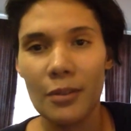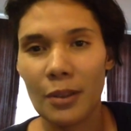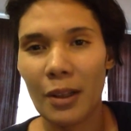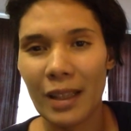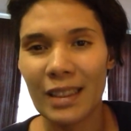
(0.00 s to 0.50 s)

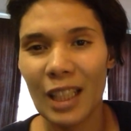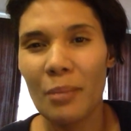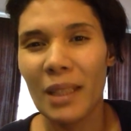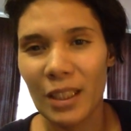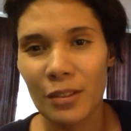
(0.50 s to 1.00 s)
Well, I say
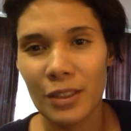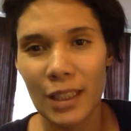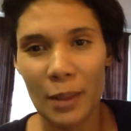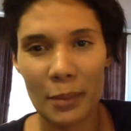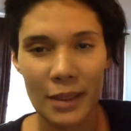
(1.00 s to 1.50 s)

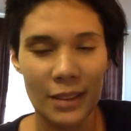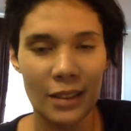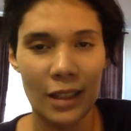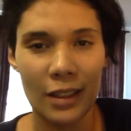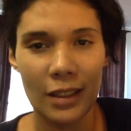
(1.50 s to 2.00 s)
maracuja, but
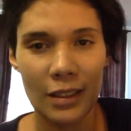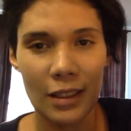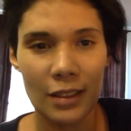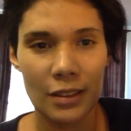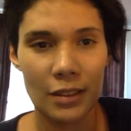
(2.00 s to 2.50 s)
I think in
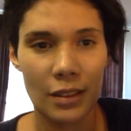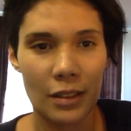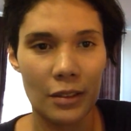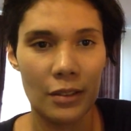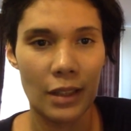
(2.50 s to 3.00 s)
English
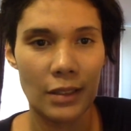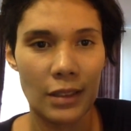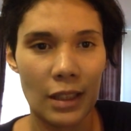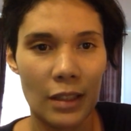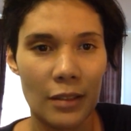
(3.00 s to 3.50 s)
you guys
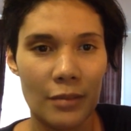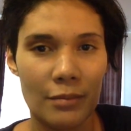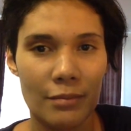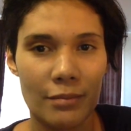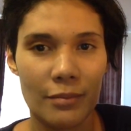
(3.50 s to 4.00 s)
say,
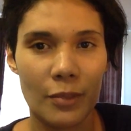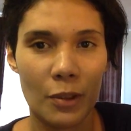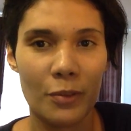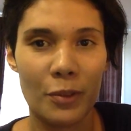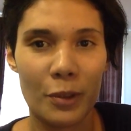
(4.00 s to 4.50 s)

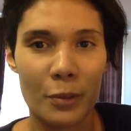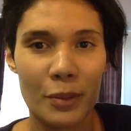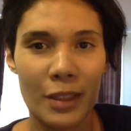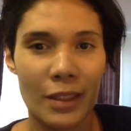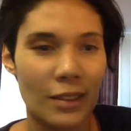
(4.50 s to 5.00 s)
well, for
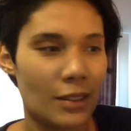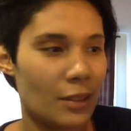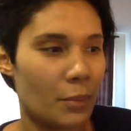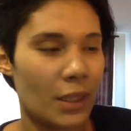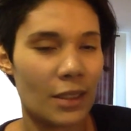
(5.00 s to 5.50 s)
English
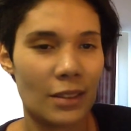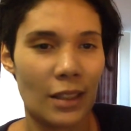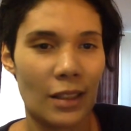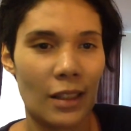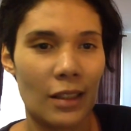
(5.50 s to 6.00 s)
speakers, I
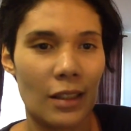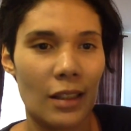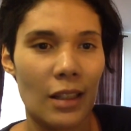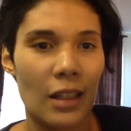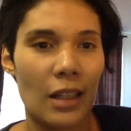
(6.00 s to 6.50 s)
think
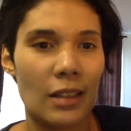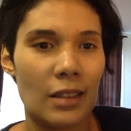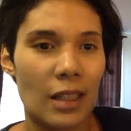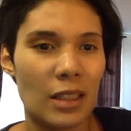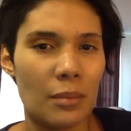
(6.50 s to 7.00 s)
it
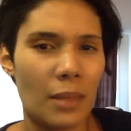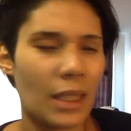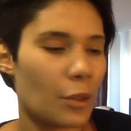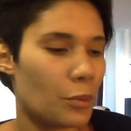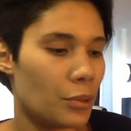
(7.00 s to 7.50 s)
says
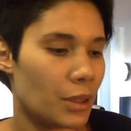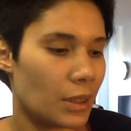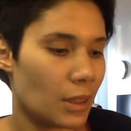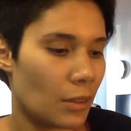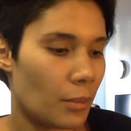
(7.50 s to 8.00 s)
maracuja
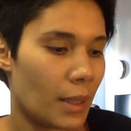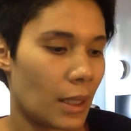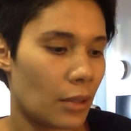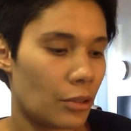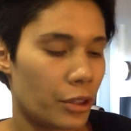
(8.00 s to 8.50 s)
instead of
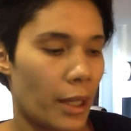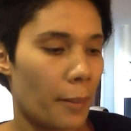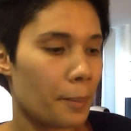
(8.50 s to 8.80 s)
maracuja.